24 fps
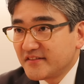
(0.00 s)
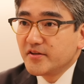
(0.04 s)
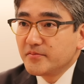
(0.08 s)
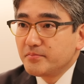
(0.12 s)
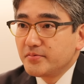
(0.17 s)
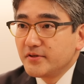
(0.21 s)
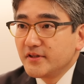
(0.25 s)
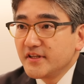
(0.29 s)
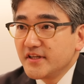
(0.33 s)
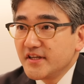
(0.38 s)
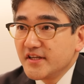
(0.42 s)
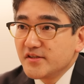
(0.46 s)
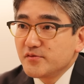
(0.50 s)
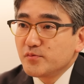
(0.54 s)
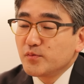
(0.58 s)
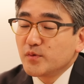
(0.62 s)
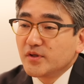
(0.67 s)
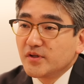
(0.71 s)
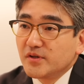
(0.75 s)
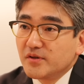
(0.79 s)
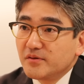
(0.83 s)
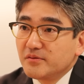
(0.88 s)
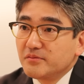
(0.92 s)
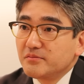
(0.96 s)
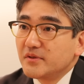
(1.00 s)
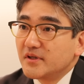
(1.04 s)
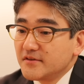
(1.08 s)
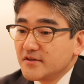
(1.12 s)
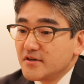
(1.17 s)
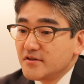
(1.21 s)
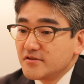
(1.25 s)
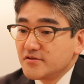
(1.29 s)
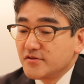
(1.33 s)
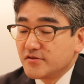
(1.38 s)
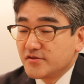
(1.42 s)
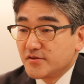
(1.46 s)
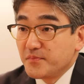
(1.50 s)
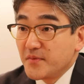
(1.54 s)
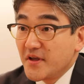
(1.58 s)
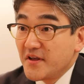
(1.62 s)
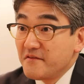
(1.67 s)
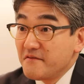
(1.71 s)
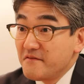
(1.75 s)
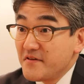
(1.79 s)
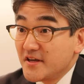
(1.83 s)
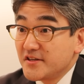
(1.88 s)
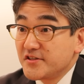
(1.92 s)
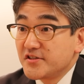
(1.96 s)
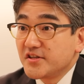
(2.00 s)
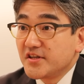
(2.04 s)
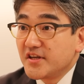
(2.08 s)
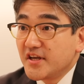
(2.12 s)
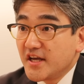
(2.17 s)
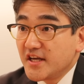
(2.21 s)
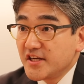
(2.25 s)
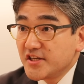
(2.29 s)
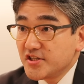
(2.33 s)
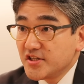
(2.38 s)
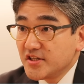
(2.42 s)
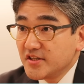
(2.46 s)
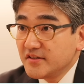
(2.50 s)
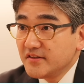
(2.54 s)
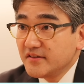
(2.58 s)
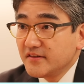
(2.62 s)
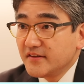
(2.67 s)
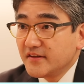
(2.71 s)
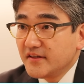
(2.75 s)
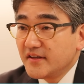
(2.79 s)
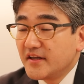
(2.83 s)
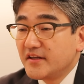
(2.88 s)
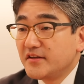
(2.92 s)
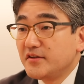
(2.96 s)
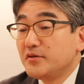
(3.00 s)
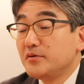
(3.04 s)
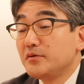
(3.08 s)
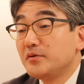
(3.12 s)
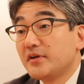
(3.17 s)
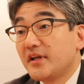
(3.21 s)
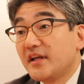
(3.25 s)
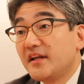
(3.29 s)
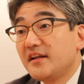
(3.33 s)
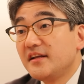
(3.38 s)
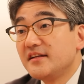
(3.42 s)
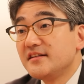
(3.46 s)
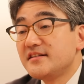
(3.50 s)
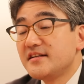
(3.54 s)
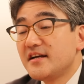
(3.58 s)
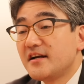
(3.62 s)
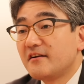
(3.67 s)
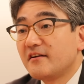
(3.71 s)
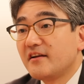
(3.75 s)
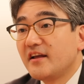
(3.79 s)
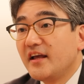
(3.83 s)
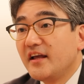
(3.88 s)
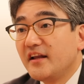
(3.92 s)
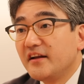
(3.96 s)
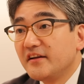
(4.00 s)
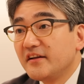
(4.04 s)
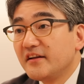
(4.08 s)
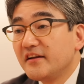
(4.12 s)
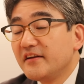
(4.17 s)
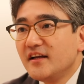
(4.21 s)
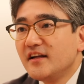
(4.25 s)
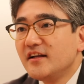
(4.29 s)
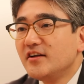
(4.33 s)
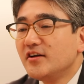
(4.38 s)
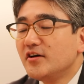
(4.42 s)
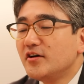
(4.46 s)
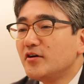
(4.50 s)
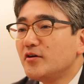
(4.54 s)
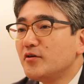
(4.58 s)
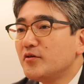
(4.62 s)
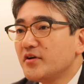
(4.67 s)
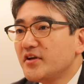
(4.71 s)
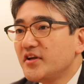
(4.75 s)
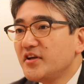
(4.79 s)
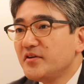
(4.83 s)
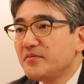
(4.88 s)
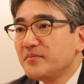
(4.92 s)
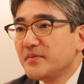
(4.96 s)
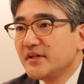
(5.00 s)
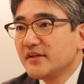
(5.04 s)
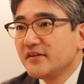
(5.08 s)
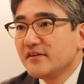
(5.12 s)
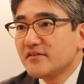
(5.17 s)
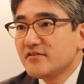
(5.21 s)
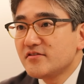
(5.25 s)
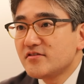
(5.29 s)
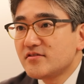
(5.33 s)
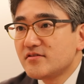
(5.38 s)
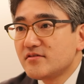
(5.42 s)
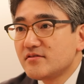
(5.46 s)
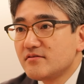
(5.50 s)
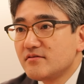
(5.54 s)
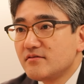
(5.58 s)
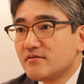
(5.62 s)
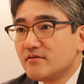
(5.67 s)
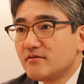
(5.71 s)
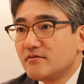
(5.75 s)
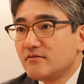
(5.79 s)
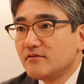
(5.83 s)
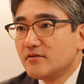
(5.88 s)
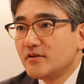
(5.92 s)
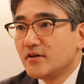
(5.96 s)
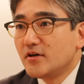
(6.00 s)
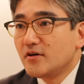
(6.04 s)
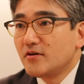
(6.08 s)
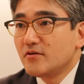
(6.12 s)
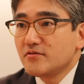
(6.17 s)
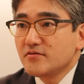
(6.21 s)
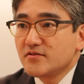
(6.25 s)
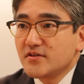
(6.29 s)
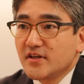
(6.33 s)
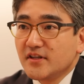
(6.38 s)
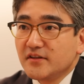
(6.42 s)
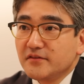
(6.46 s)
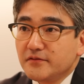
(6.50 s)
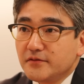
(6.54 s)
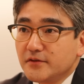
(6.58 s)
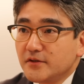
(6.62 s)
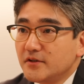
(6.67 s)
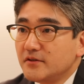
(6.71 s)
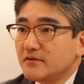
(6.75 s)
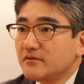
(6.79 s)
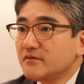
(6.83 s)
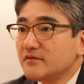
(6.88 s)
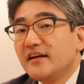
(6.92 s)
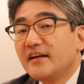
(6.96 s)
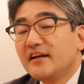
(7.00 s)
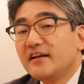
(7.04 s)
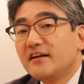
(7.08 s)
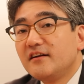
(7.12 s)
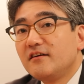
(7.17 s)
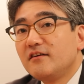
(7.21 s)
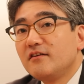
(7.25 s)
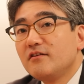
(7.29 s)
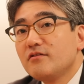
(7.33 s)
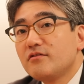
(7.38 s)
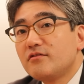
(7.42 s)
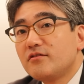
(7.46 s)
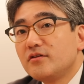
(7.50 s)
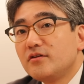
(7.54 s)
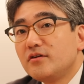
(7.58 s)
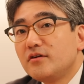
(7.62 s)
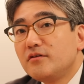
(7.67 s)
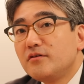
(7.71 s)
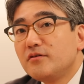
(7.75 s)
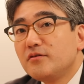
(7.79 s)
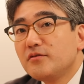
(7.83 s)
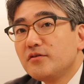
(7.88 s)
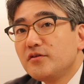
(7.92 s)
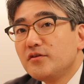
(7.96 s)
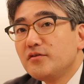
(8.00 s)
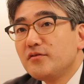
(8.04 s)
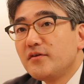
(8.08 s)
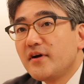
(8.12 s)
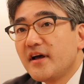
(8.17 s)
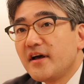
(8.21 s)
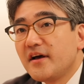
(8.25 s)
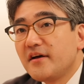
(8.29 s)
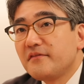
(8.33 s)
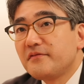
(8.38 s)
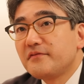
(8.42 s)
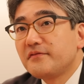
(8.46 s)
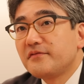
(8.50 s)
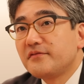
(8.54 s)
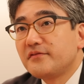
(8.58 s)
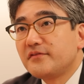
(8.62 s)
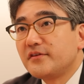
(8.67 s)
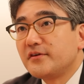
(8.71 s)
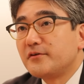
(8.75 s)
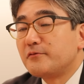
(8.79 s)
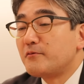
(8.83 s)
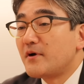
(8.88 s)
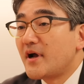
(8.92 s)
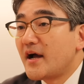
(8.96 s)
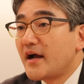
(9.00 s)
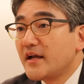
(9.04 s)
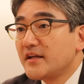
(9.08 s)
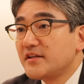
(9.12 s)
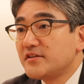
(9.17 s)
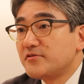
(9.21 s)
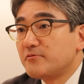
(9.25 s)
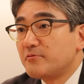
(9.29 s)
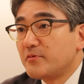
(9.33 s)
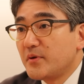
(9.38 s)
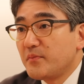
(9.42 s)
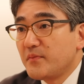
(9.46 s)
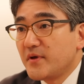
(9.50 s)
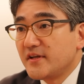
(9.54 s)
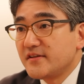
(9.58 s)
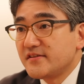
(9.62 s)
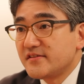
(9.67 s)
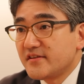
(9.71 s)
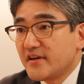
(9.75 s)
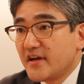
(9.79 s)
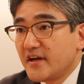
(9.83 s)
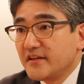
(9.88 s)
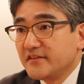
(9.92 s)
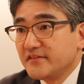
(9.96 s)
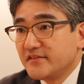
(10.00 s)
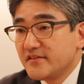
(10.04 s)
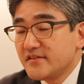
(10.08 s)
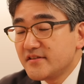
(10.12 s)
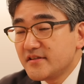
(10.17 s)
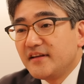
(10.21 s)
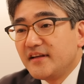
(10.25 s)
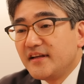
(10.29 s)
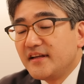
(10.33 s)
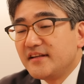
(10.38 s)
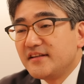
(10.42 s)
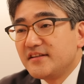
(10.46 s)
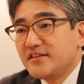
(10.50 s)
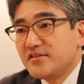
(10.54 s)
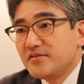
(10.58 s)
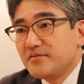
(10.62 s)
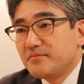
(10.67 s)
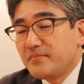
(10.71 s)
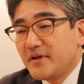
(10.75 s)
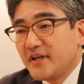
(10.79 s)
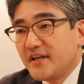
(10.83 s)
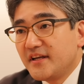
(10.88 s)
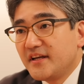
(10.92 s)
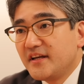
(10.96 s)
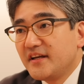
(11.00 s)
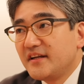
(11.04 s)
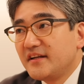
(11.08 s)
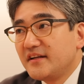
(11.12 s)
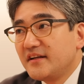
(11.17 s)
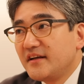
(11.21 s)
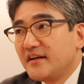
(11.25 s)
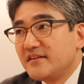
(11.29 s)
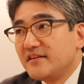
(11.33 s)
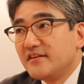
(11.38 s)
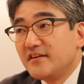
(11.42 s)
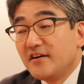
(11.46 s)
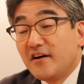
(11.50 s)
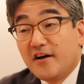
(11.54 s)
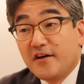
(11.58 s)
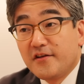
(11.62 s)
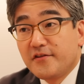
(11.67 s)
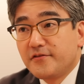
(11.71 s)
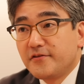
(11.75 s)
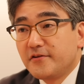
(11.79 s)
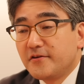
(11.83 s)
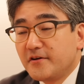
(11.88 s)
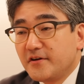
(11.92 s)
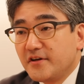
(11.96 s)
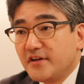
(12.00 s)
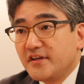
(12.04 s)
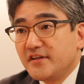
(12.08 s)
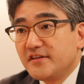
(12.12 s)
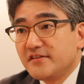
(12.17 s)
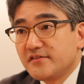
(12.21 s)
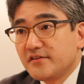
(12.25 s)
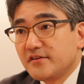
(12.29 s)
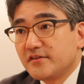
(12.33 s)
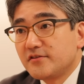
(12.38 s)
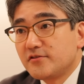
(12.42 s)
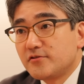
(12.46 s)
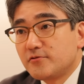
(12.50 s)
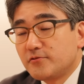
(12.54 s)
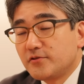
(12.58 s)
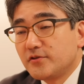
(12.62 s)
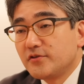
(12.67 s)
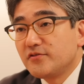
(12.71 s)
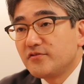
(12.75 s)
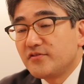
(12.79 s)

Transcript: The police will do some investigation and you'll get interrogated. No emails, no telephone. And although you have the right to remain silent, in Japan, the authorities construe